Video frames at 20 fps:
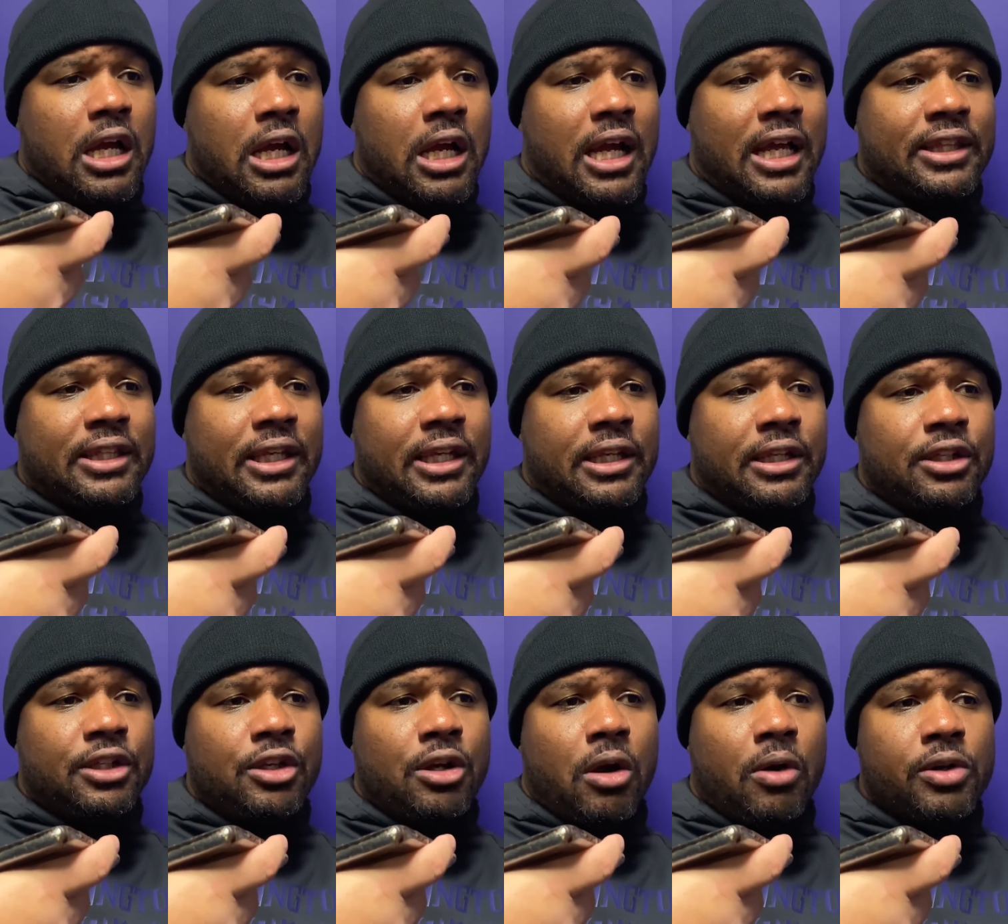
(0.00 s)
I think
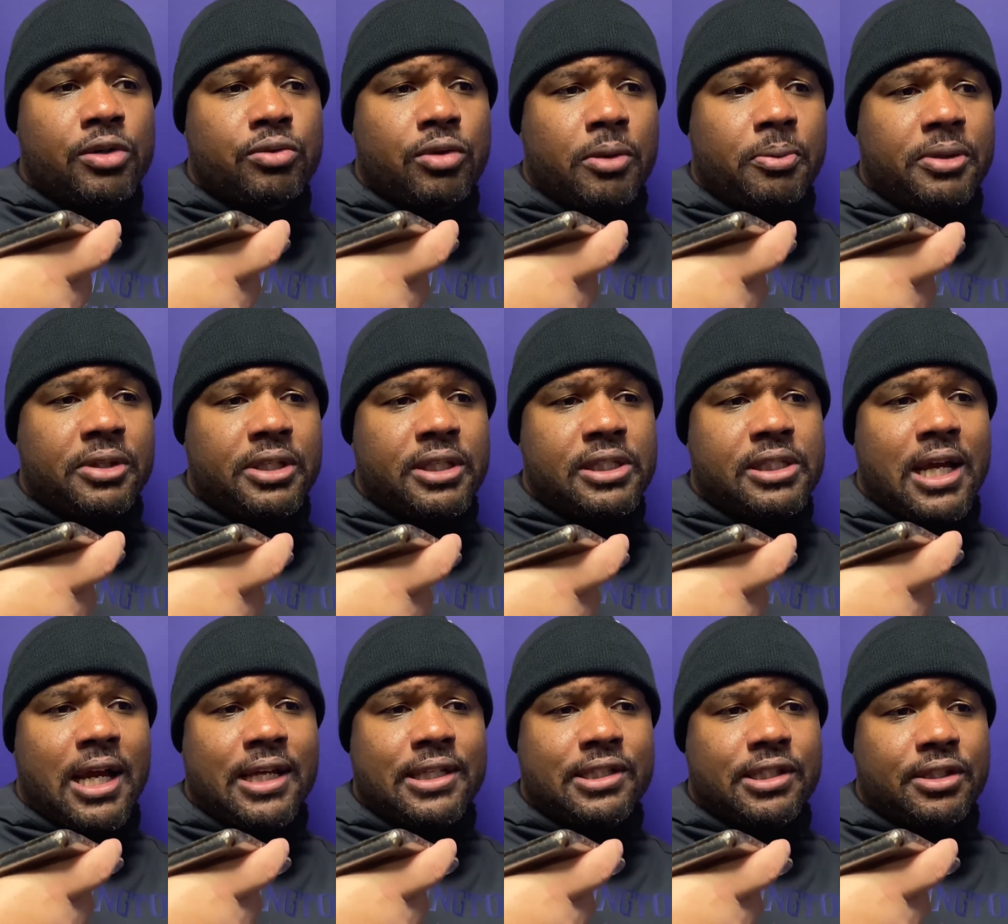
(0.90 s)
you always want to put these
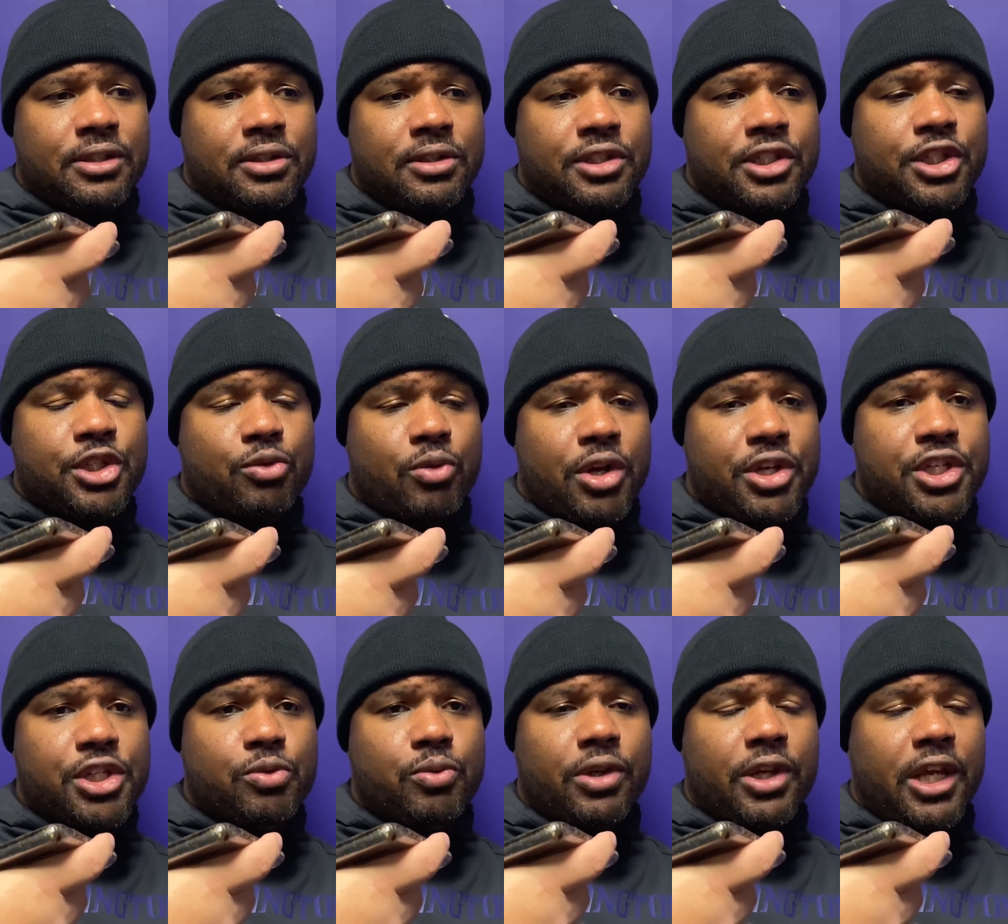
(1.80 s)
guys in
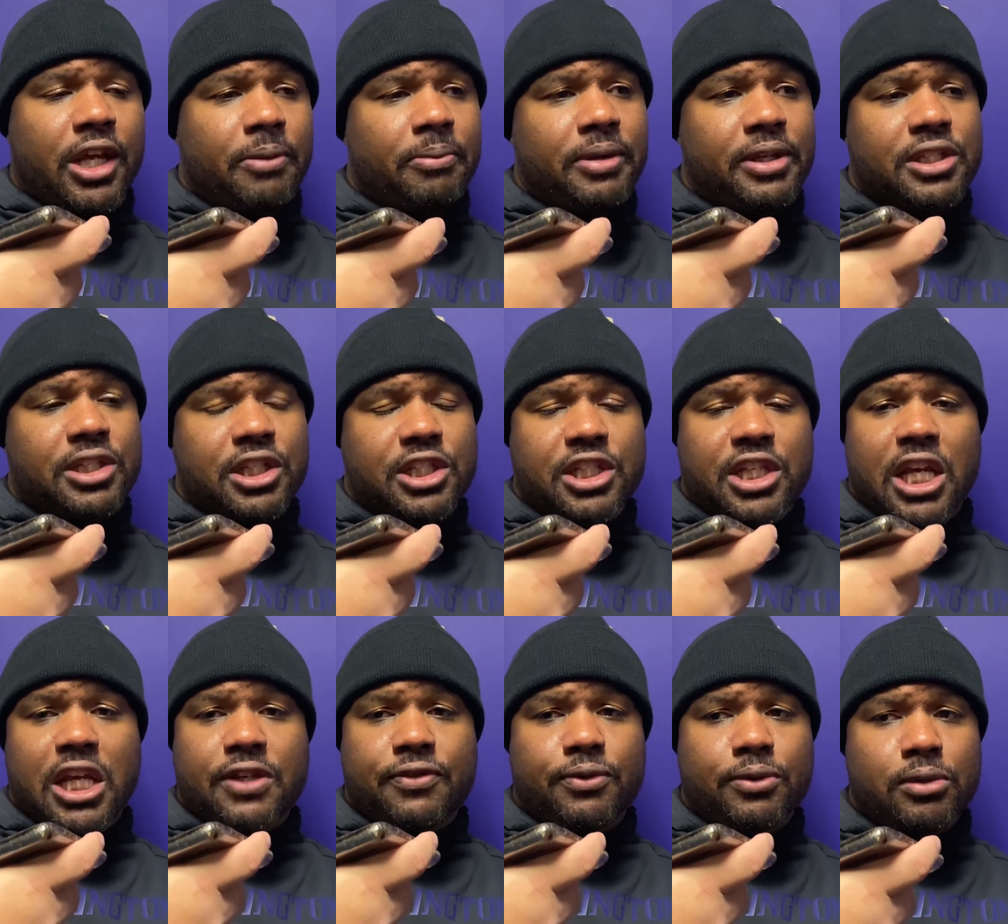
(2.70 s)
situations where they can be
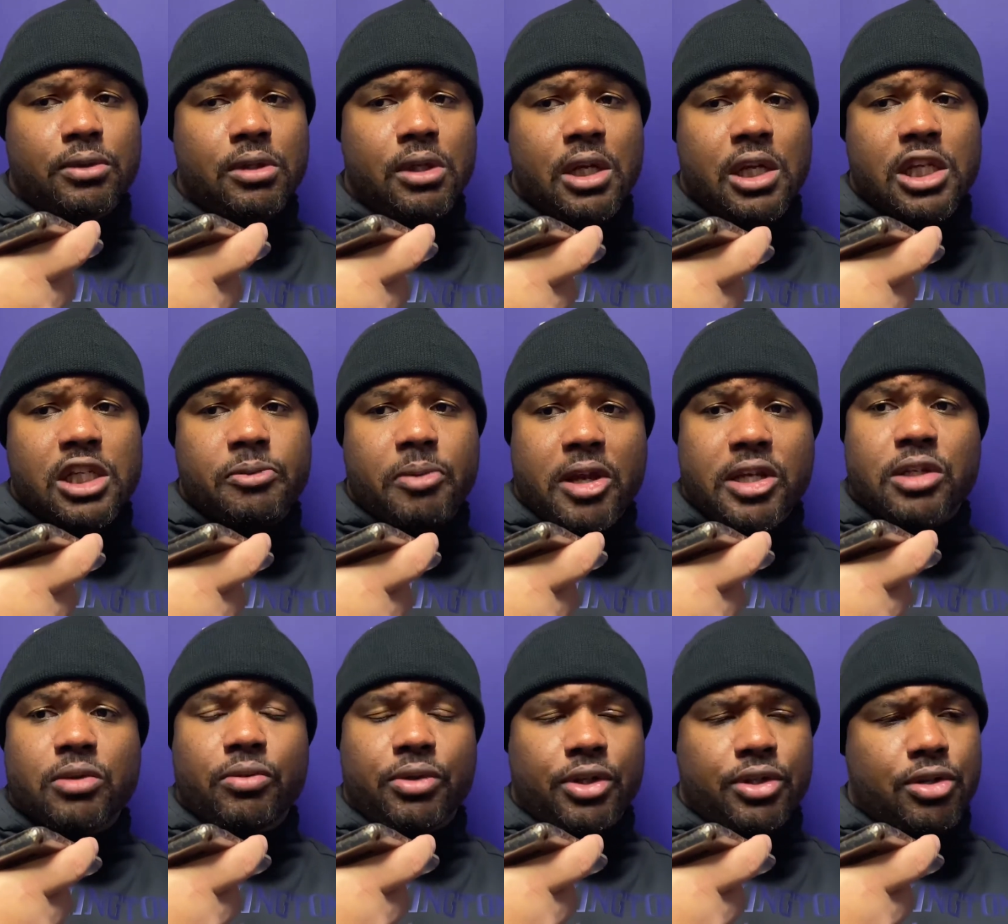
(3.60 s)
successful,
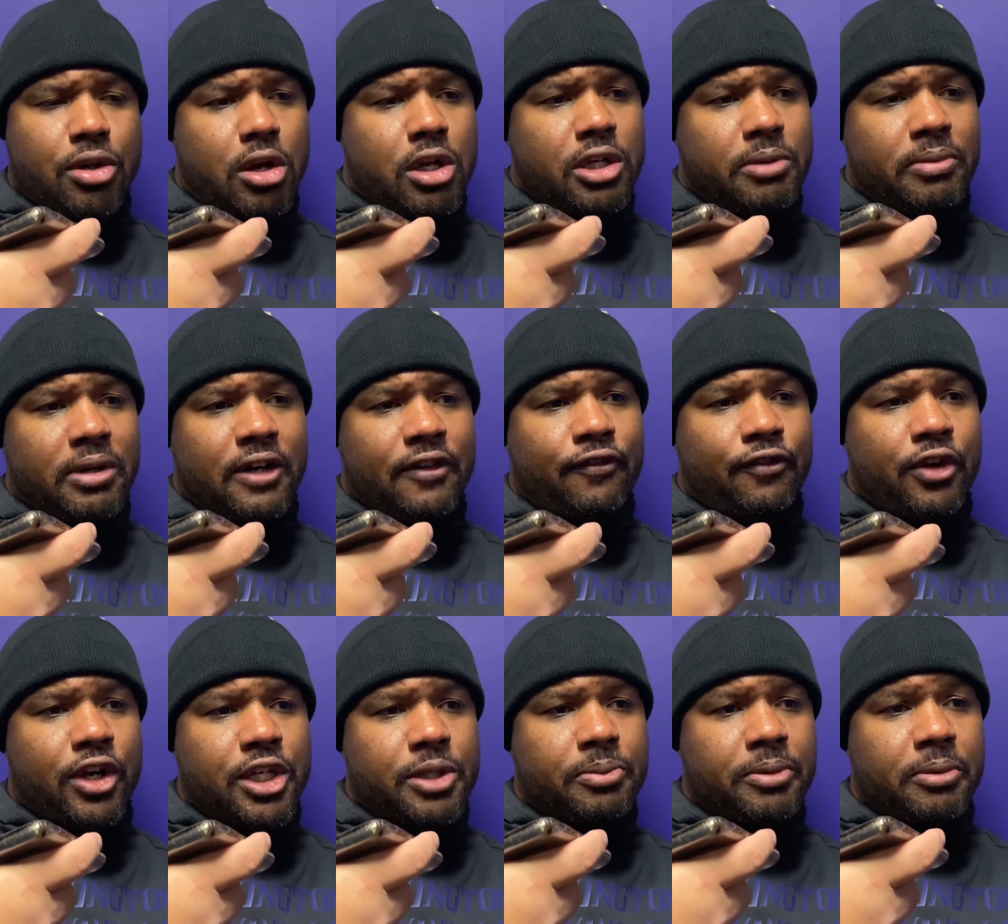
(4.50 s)
especially when you're talking about a
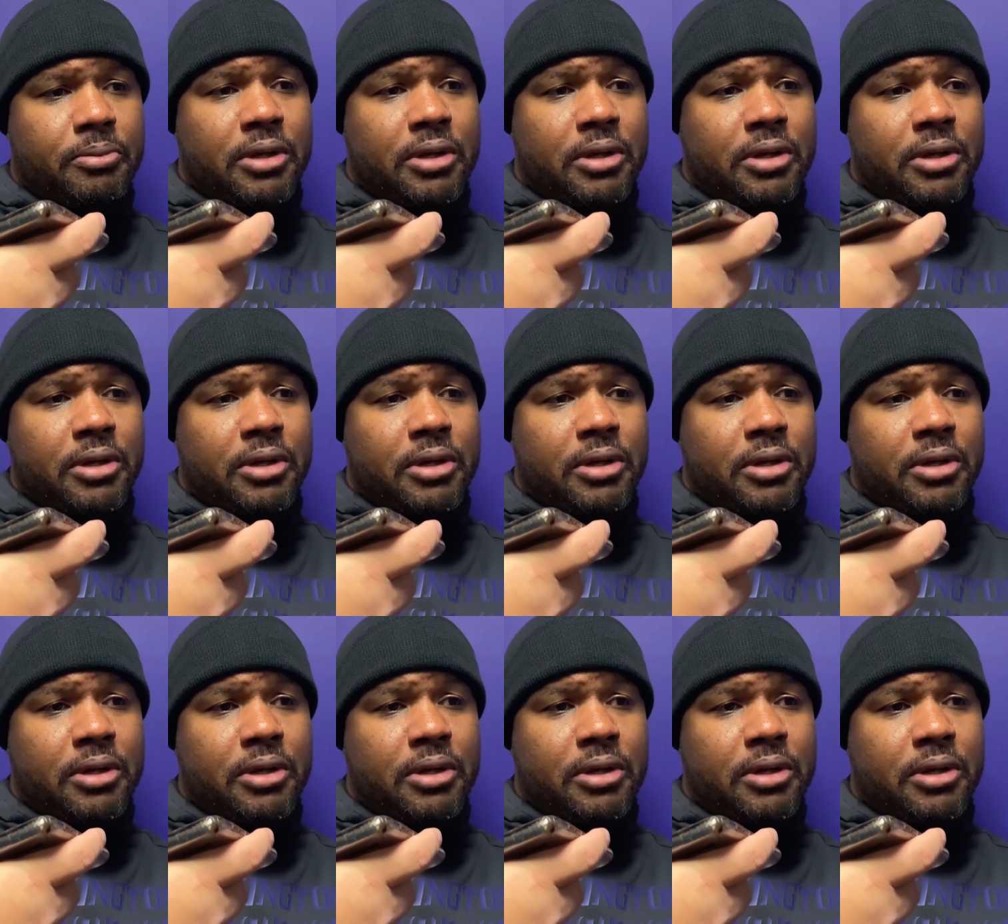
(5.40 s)
freshman.